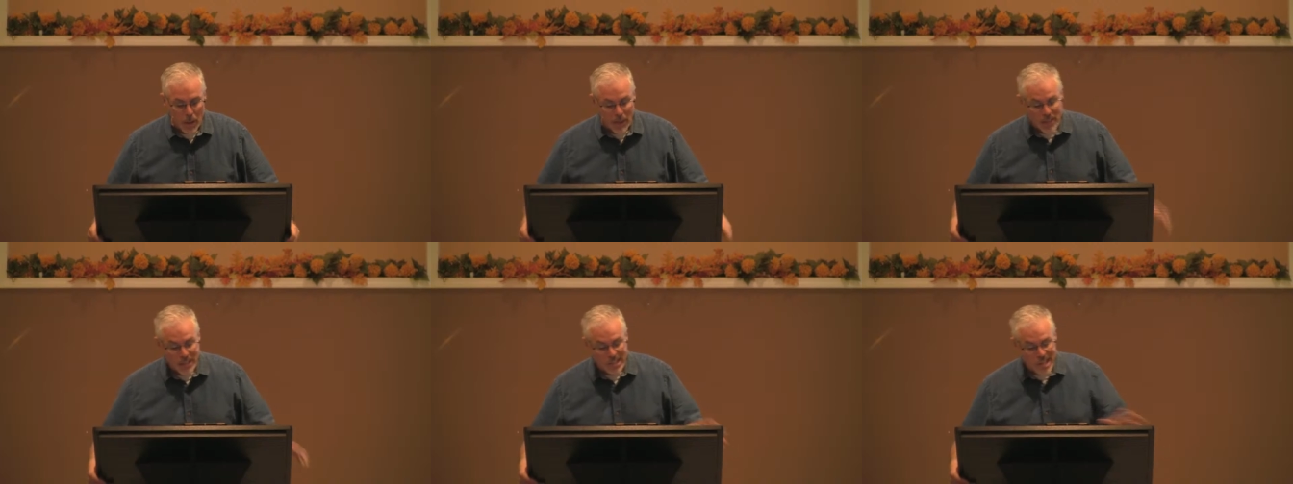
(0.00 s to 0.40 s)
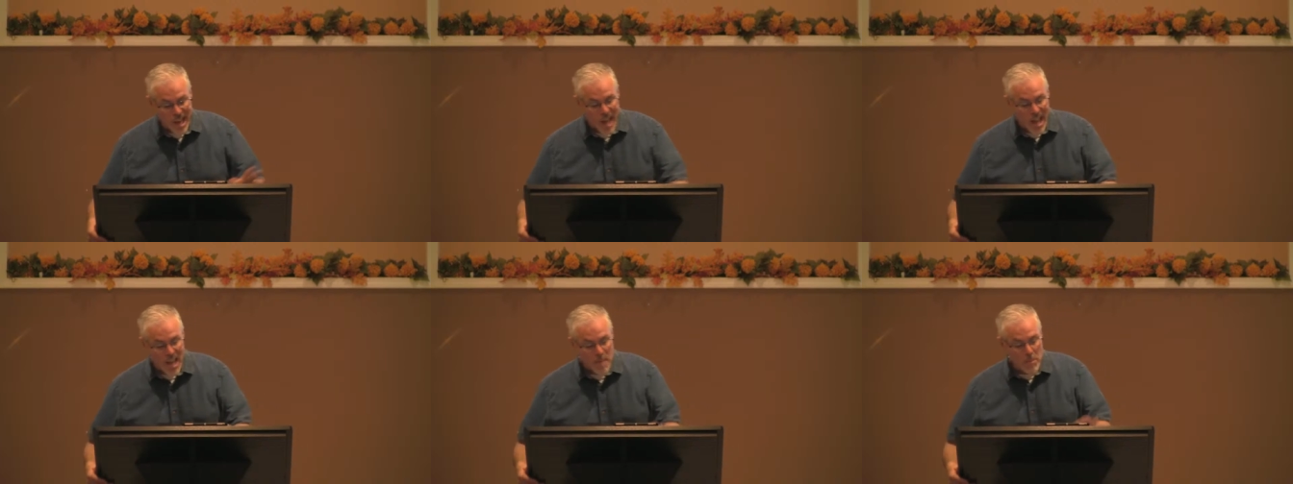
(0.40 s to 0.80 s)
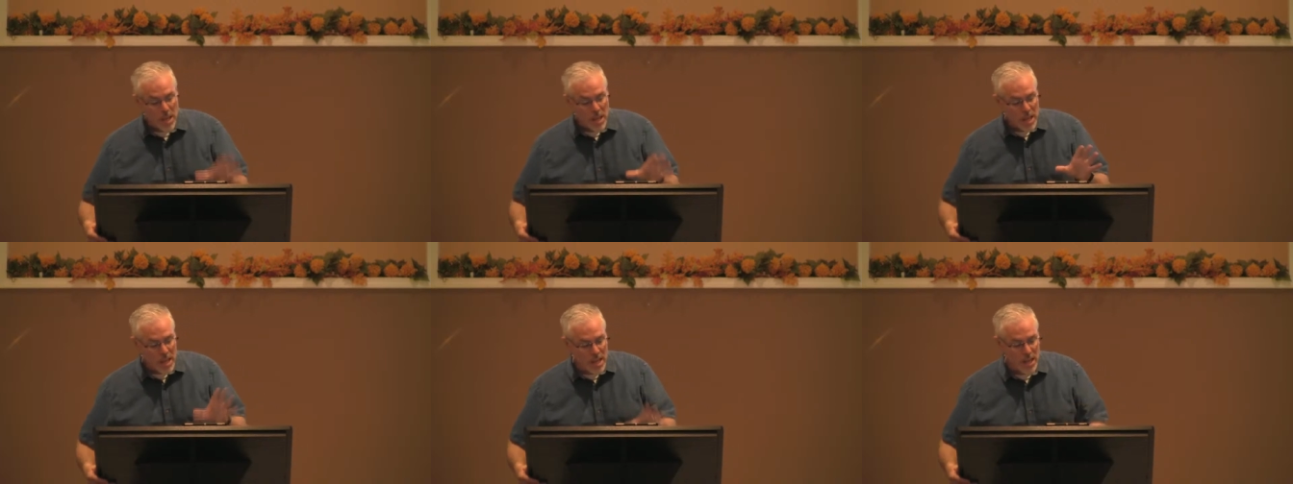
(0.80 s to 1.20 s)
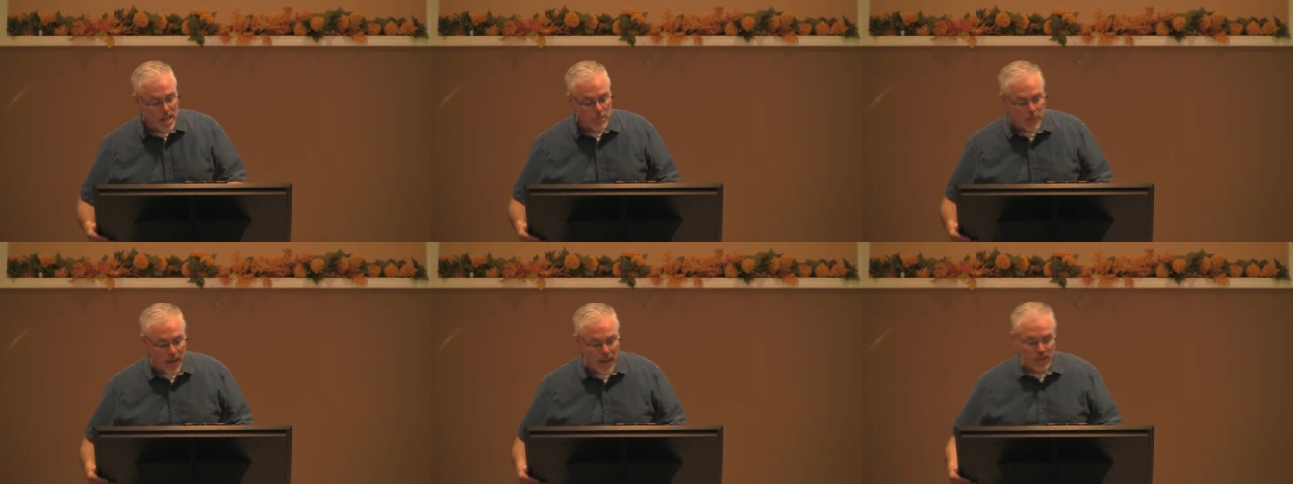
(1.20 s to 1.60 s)
By the time he
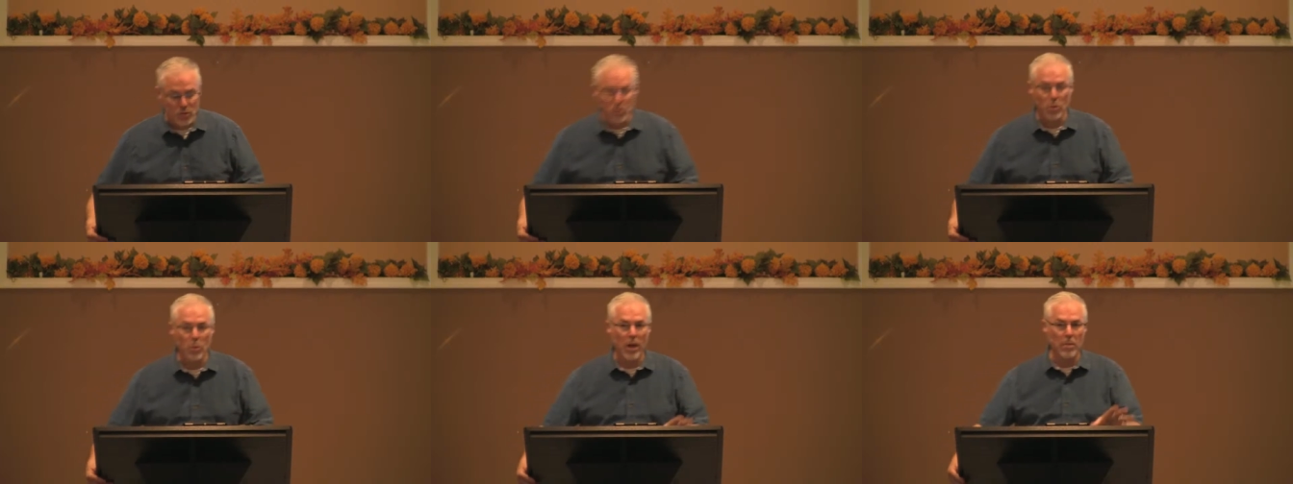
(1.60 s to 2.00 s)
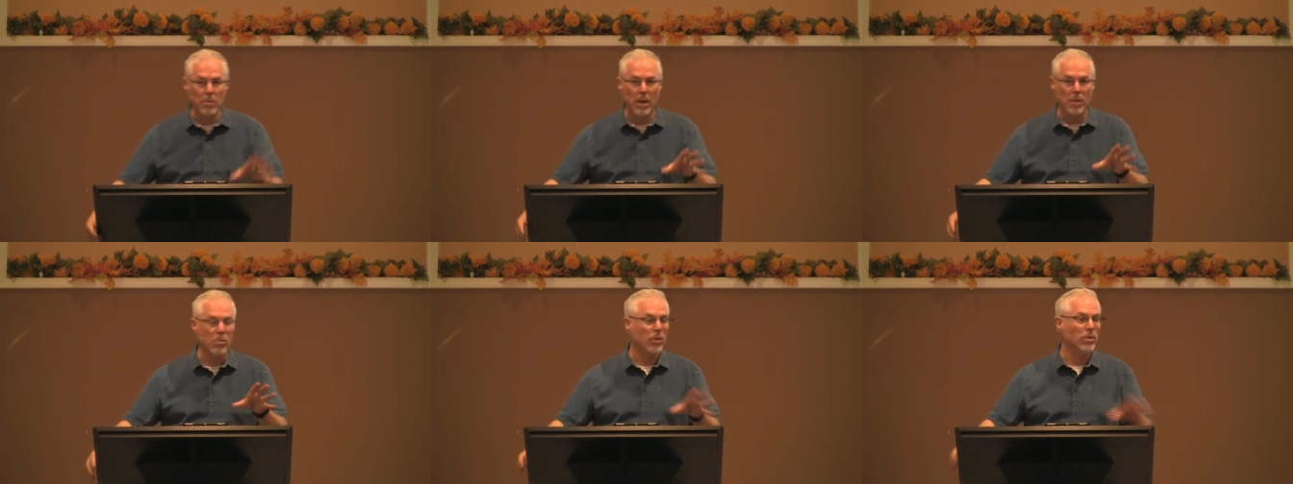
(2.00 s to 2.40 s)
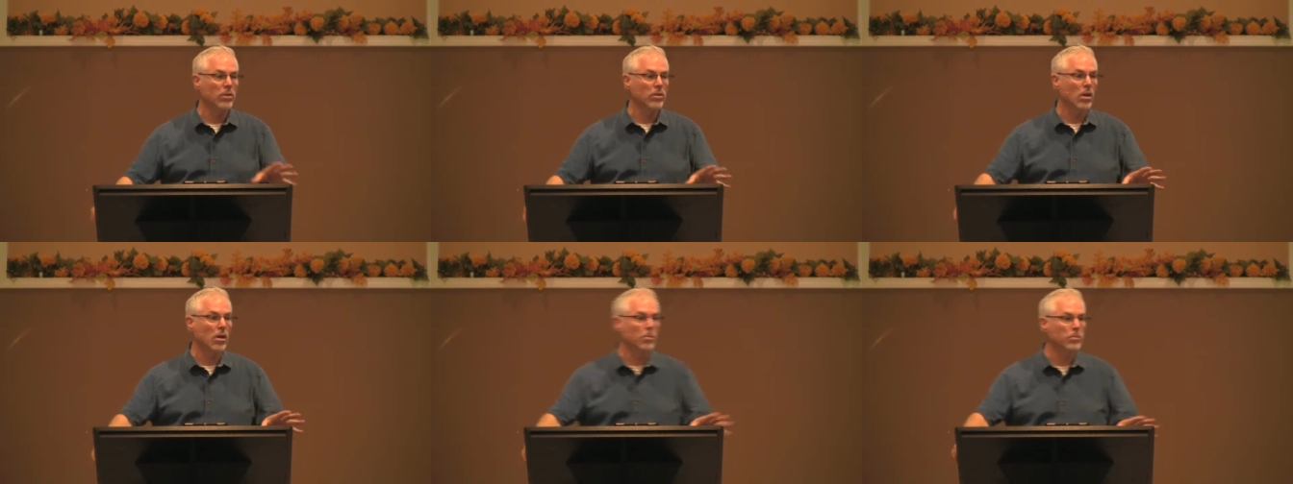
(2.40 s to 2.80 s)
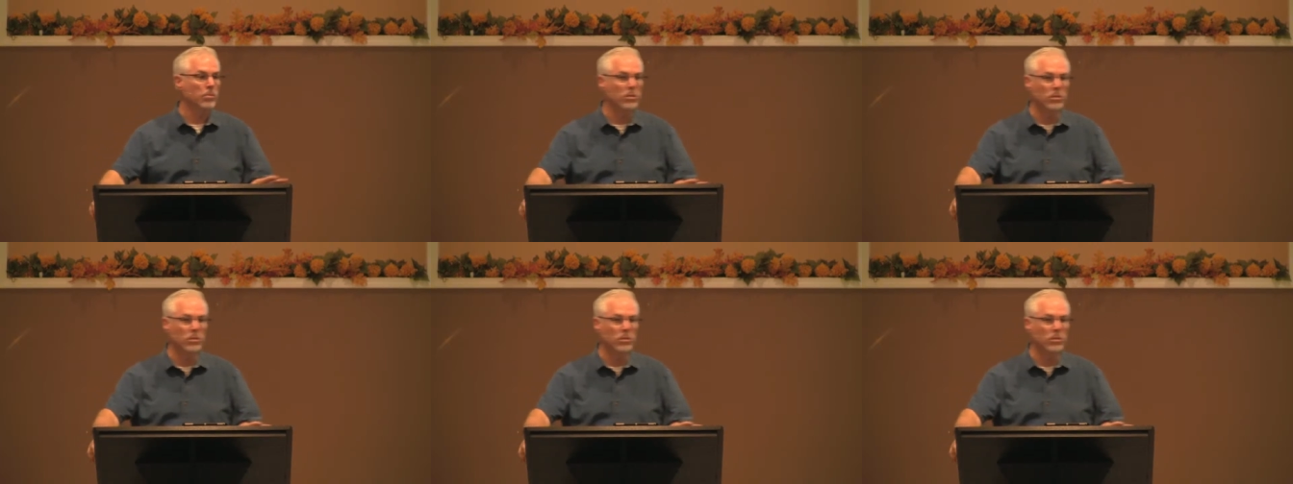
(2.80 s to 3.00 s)
had passed away, my brother in law